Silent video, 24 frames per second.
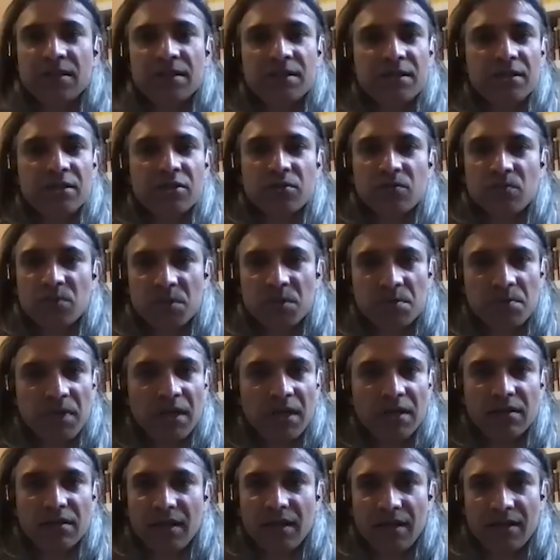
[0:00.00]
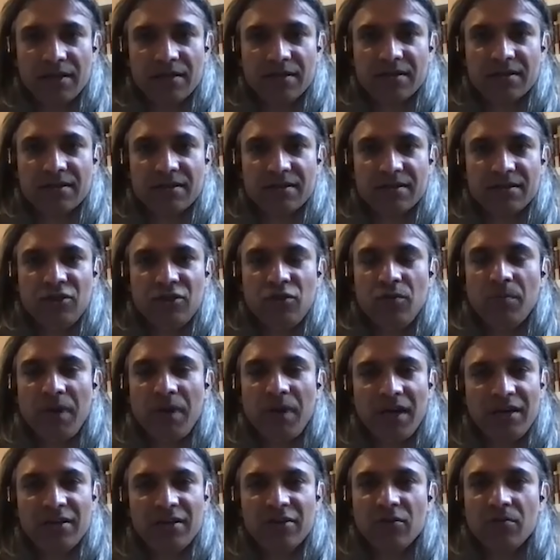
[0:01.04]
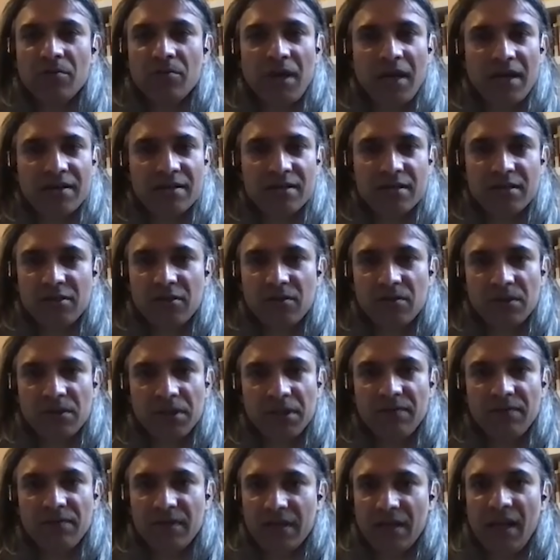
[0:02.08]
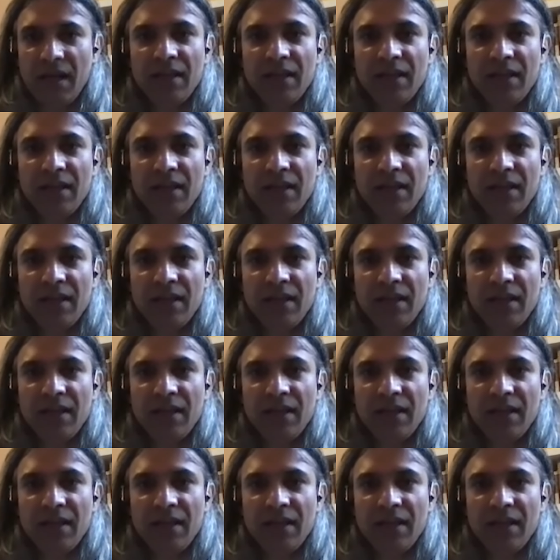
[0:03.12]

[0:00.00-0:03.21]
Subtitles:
decision was made that you're packing your bags and you're leaving.